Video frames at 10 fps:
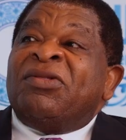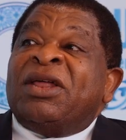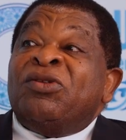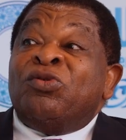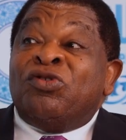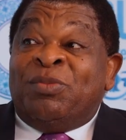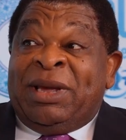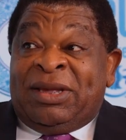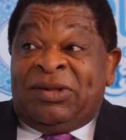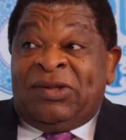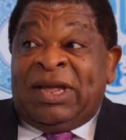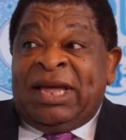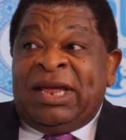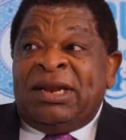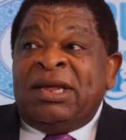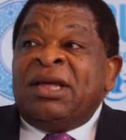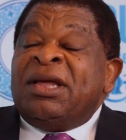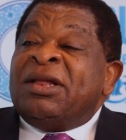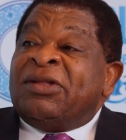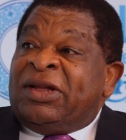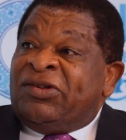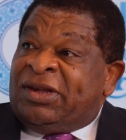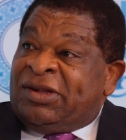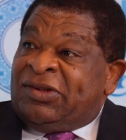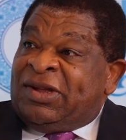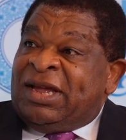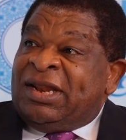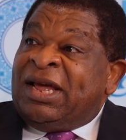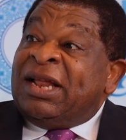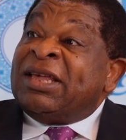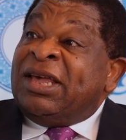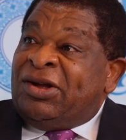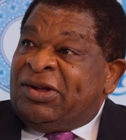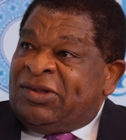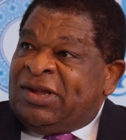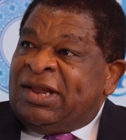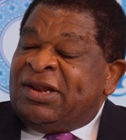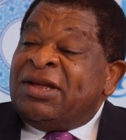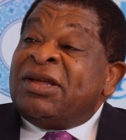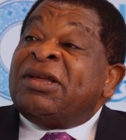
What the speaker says: that Uzbekistan, Tajikistan, and Kyrgyzstan